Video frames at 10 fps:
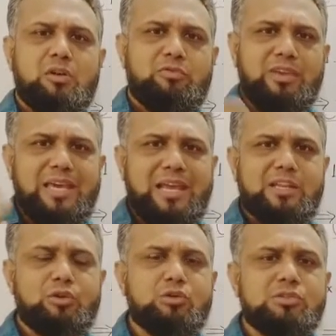we can
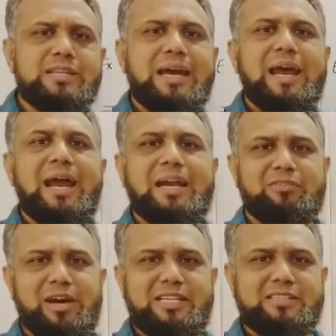use
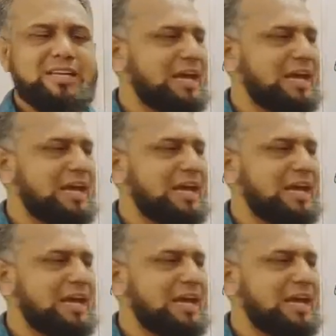advised